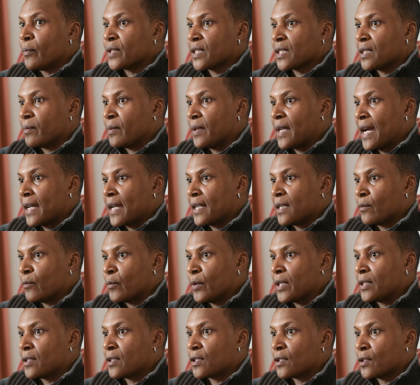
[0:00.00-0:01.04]
supply them
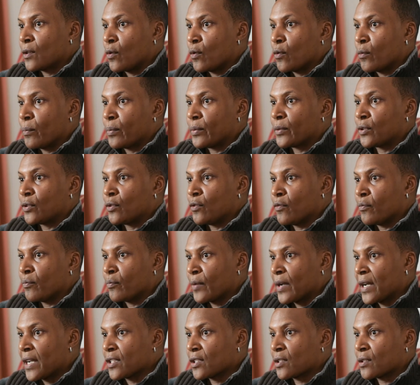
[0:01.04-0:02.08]
with soap,
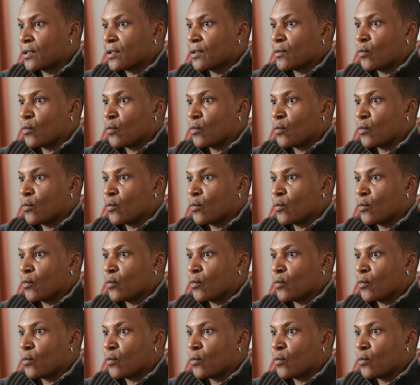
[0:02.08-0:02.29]
toothbrush,